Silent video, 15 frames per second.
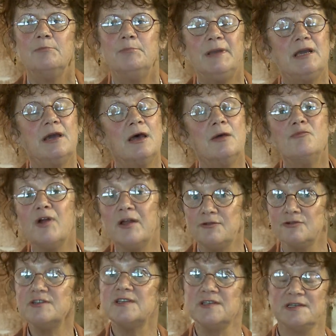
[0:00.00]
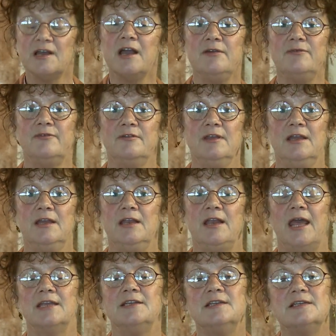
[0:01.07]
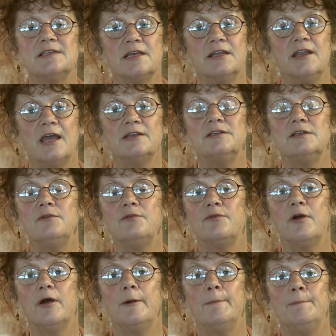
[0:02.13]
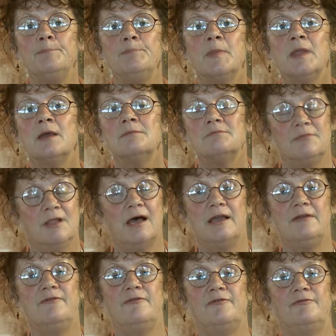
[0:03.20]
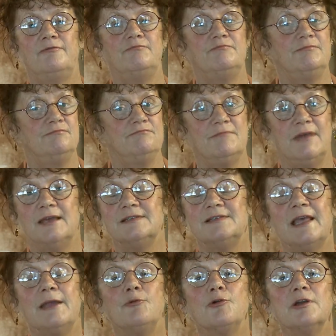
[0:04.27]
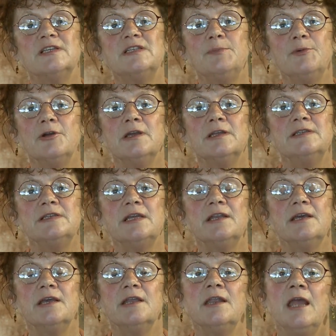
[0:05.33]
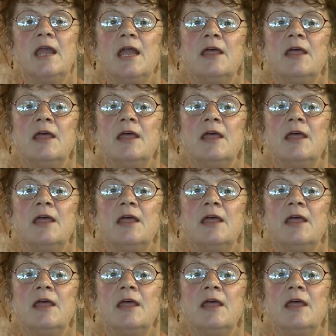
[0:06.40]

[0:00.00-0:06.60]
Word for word: become rather stifling and disconnected from life as they were experiencing it.